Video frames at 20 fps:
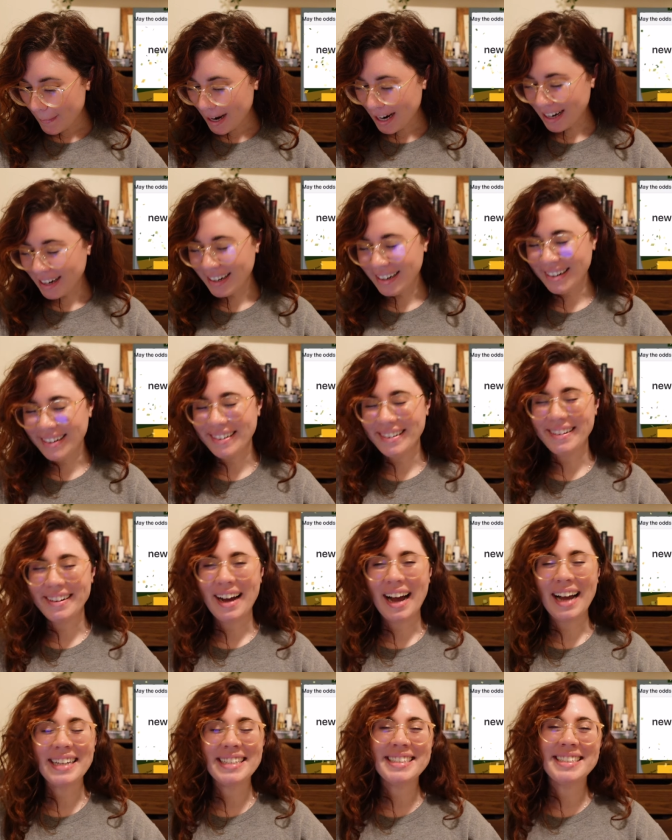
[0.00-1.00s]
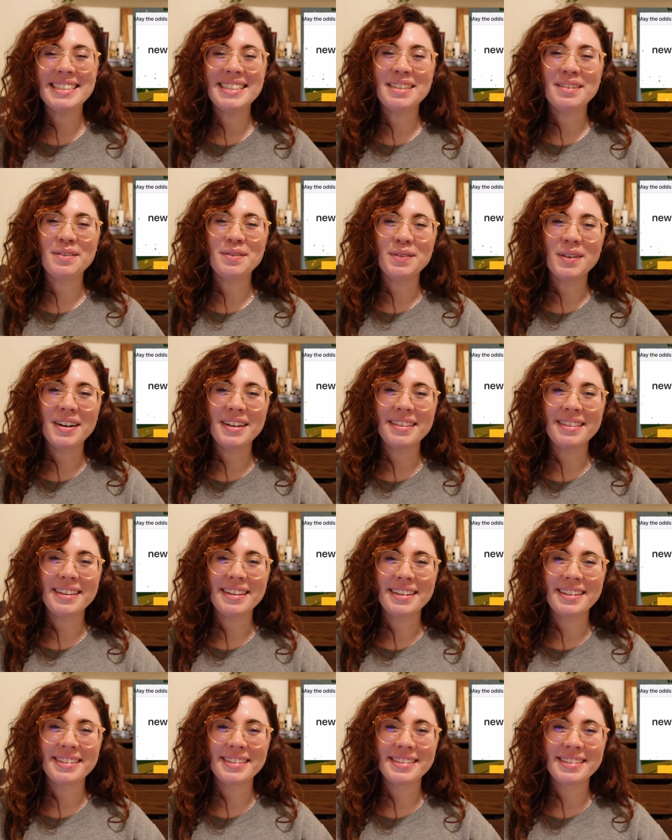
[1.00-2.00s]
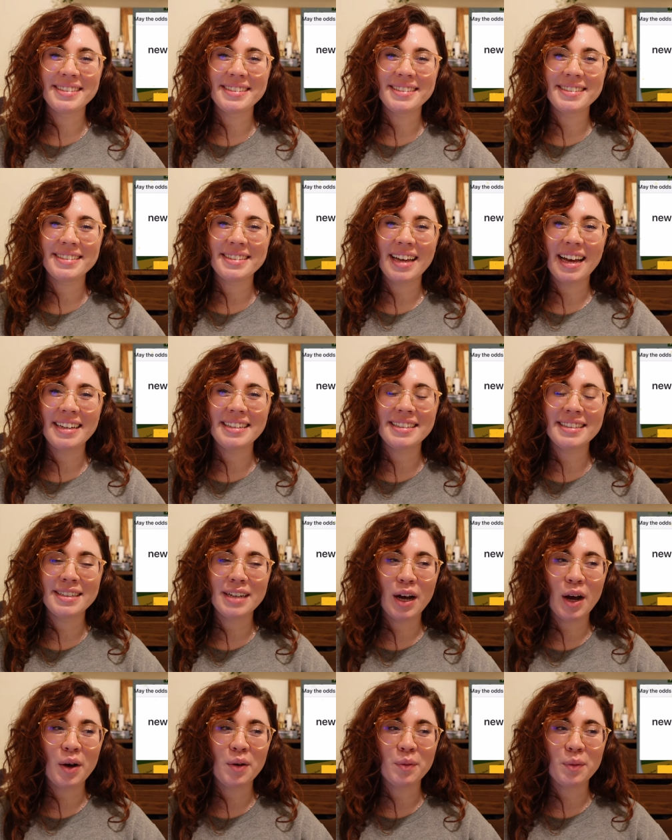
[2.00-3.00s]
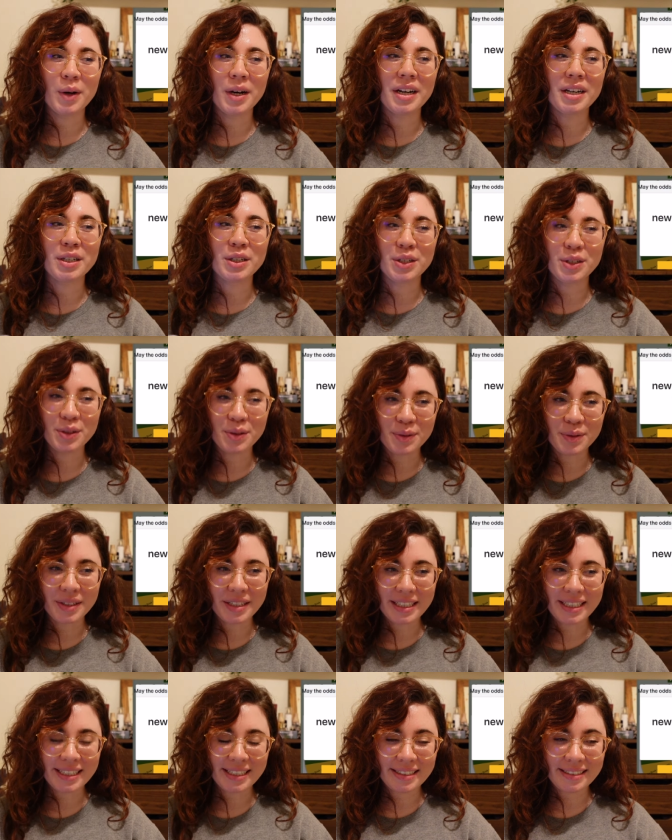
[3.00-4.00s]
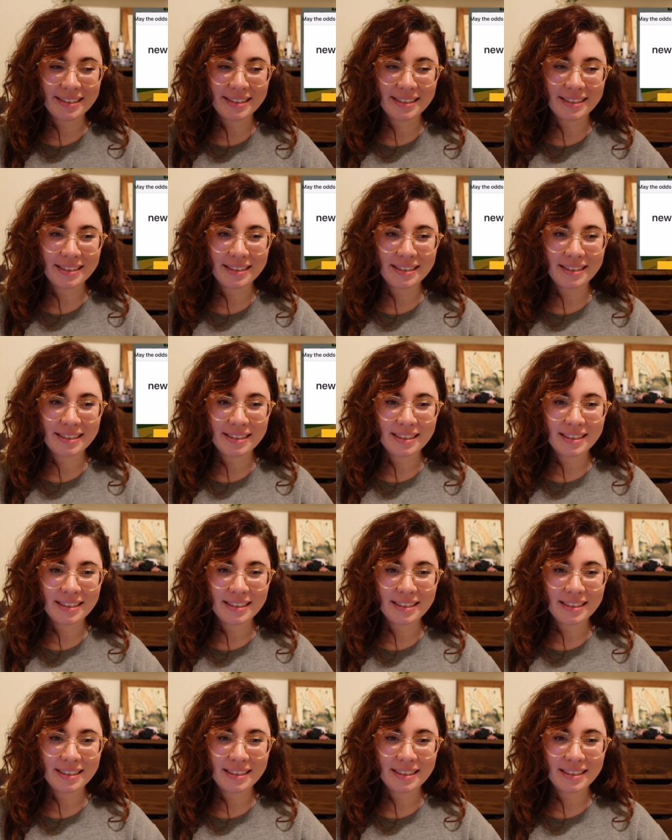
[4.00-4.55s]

I didn't want this. I did not want new release.